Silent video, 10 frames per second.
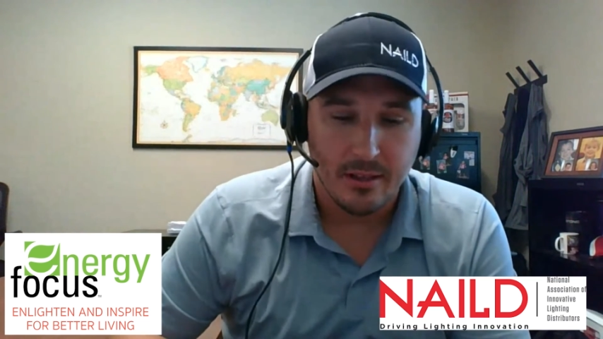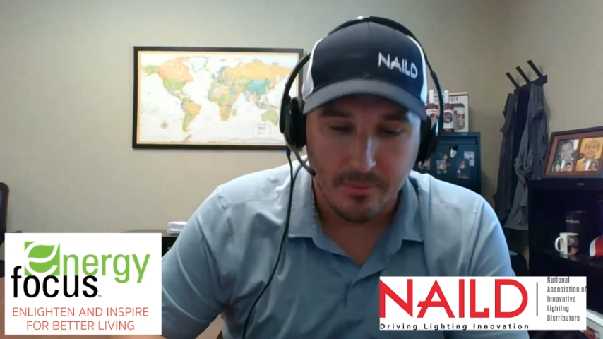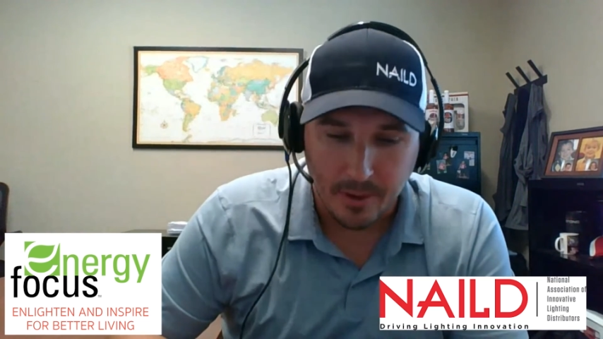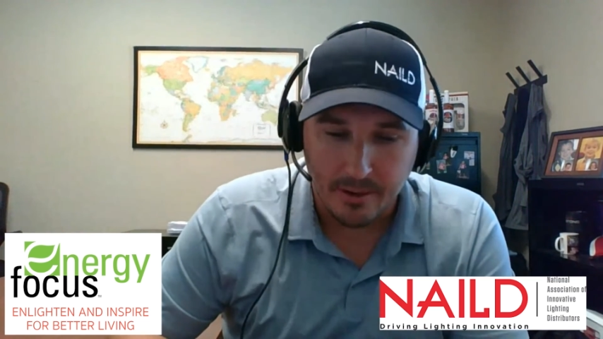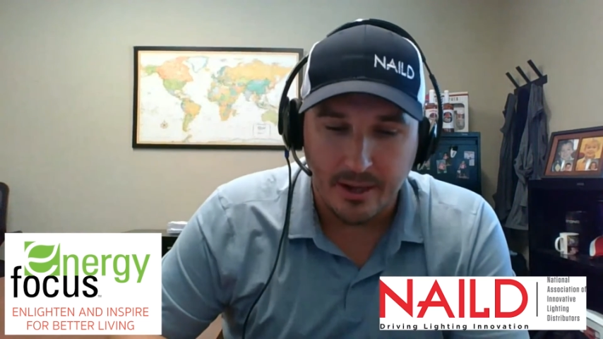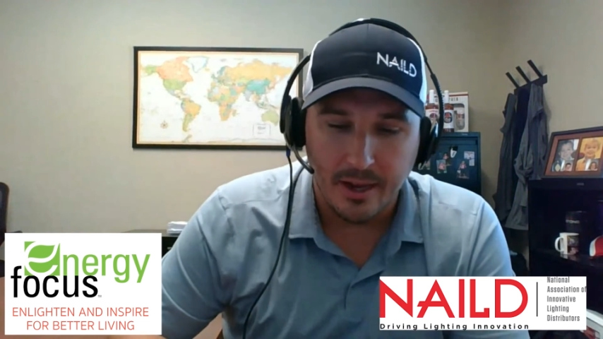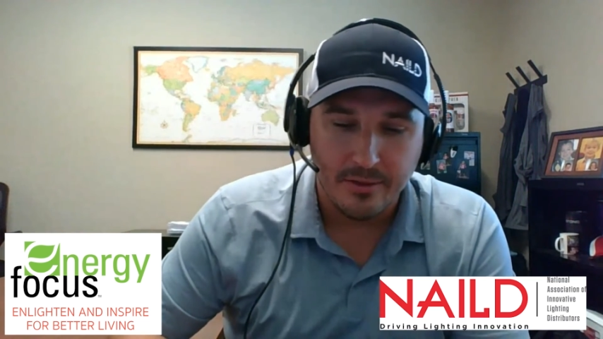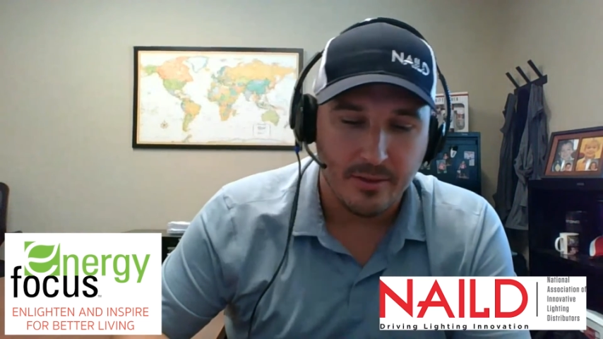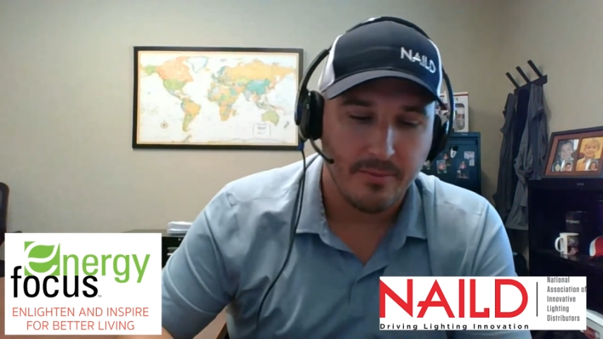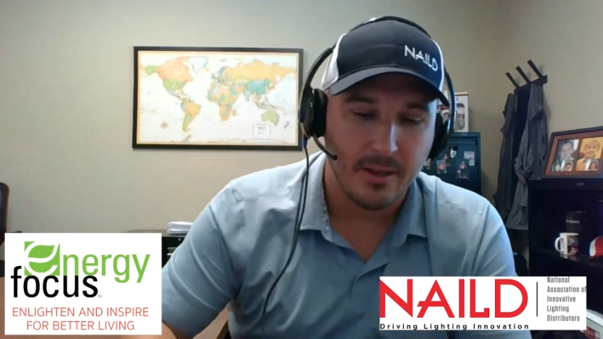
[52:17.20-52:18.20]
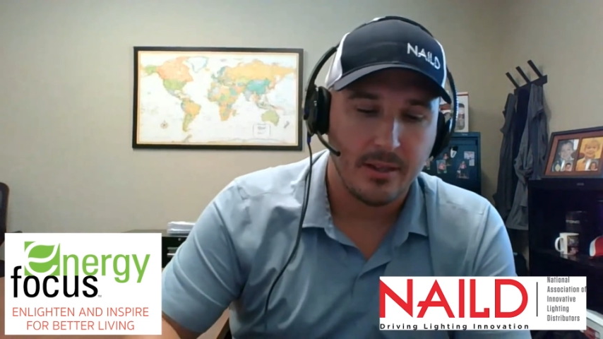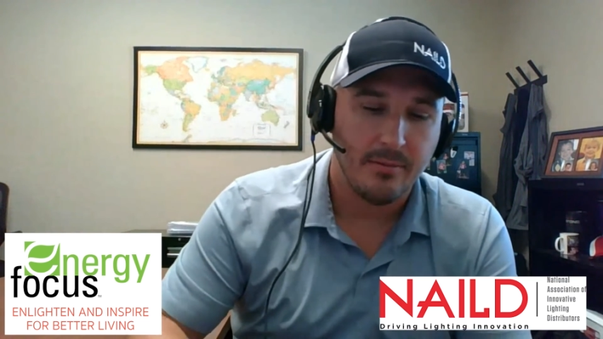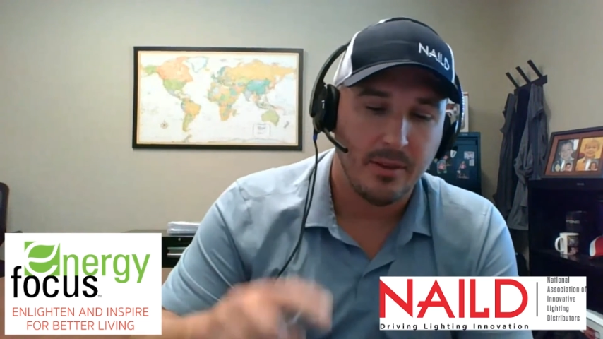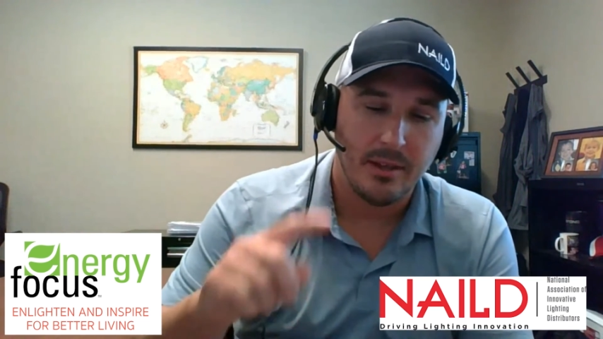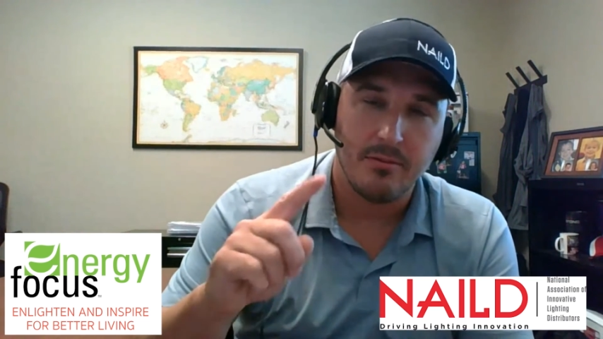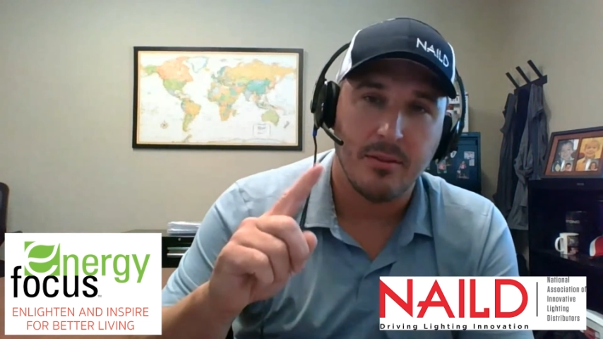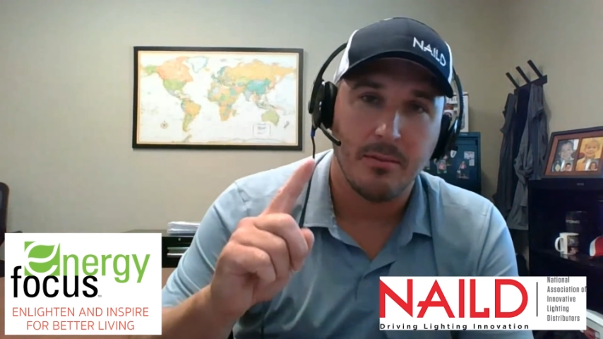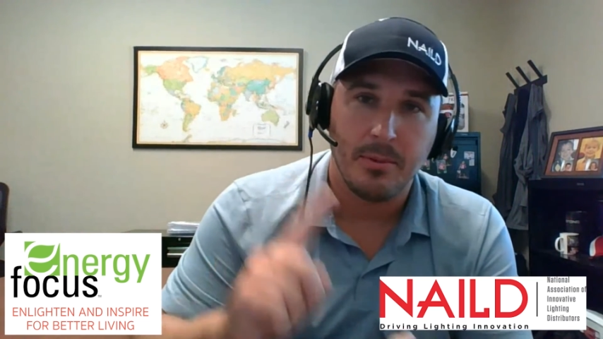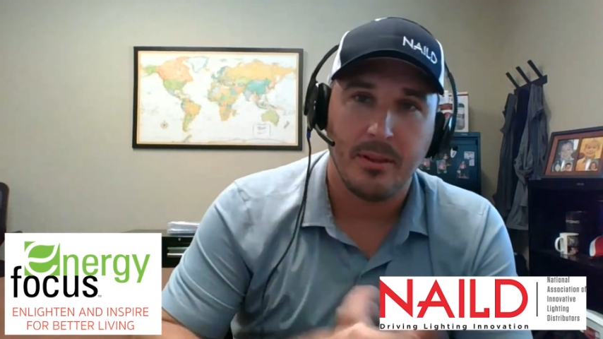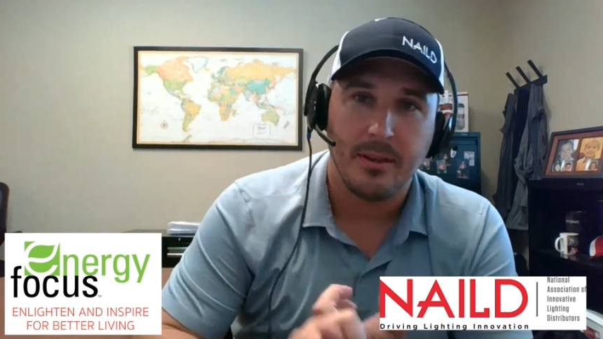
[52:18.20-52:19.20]
It's very cost effective and it gives
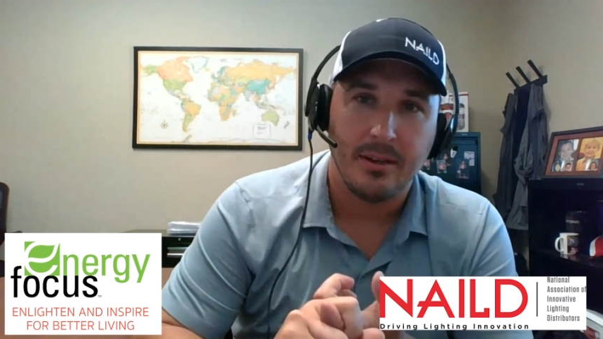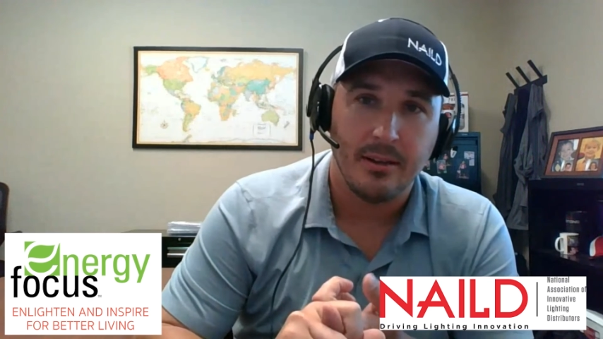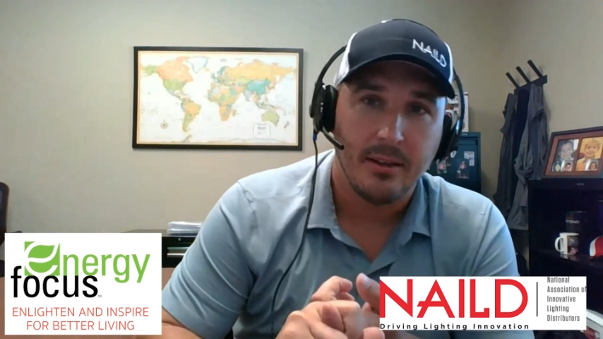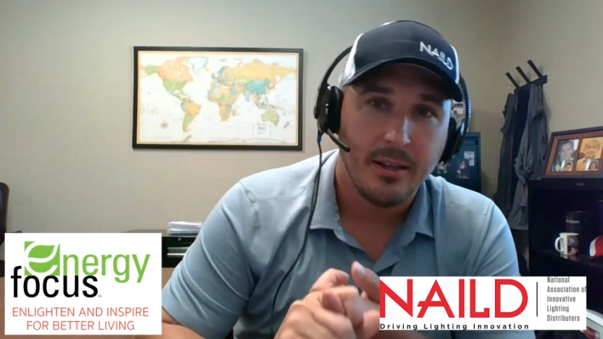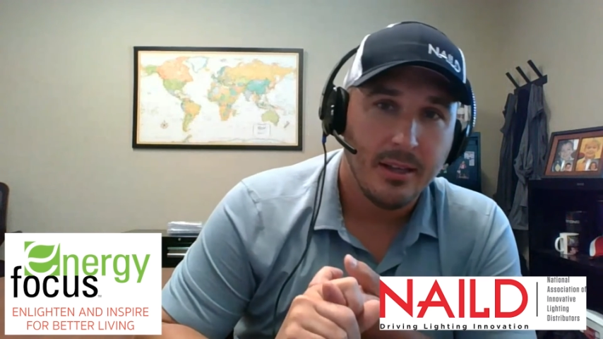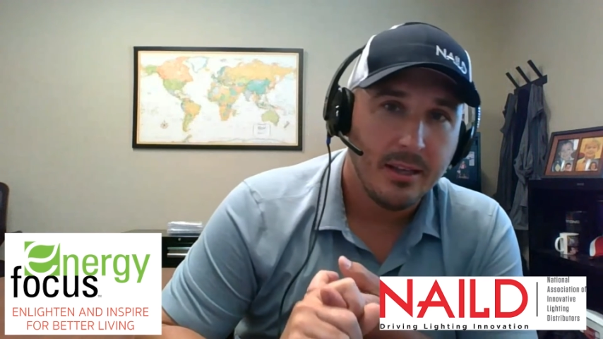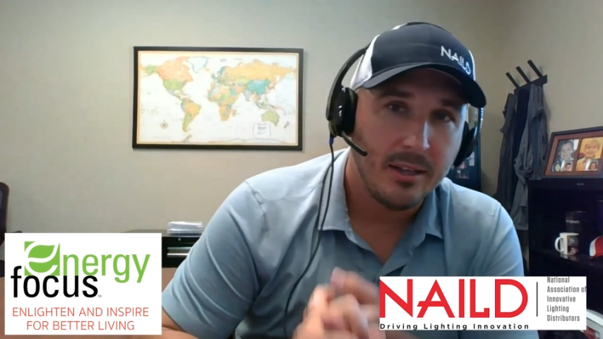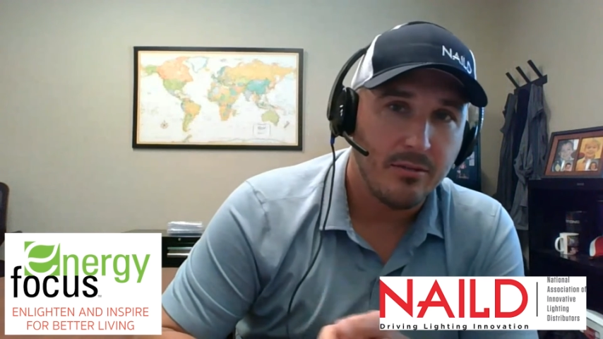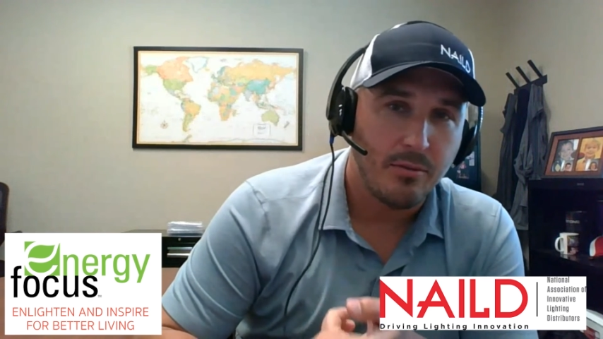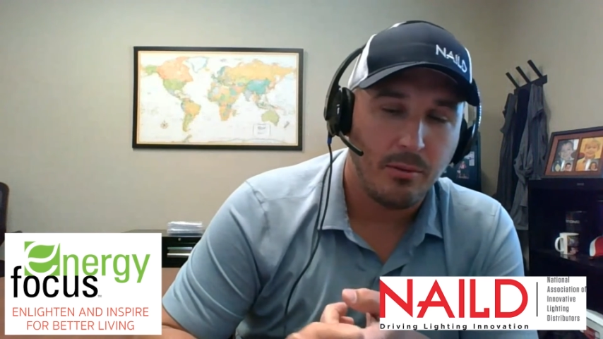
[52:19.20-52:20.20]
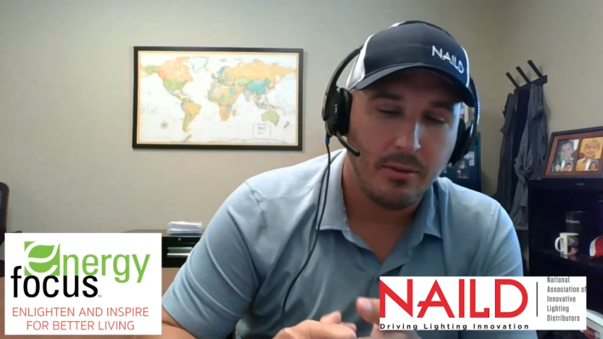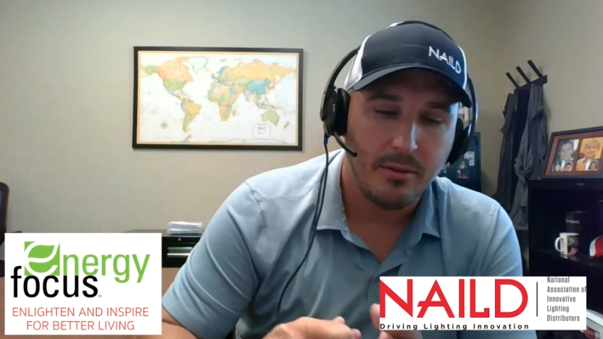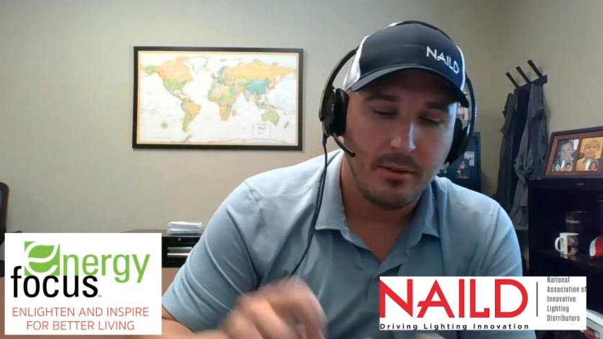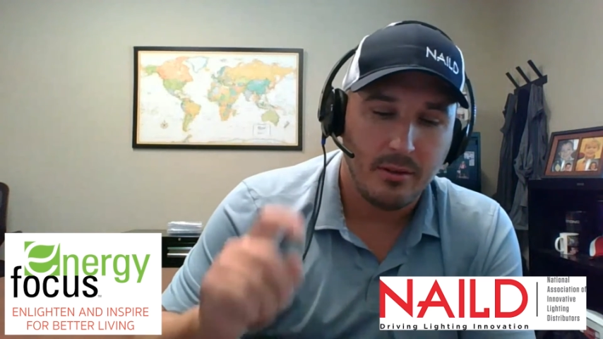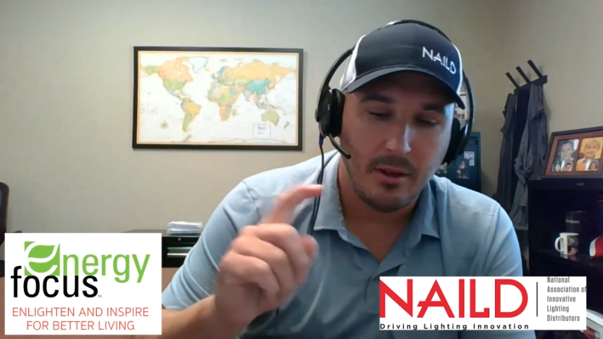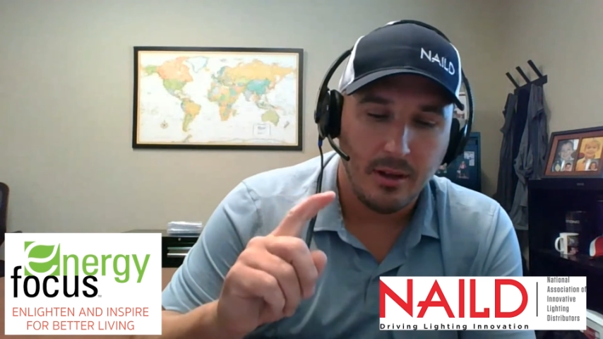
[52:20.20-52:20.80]
you the ability to control it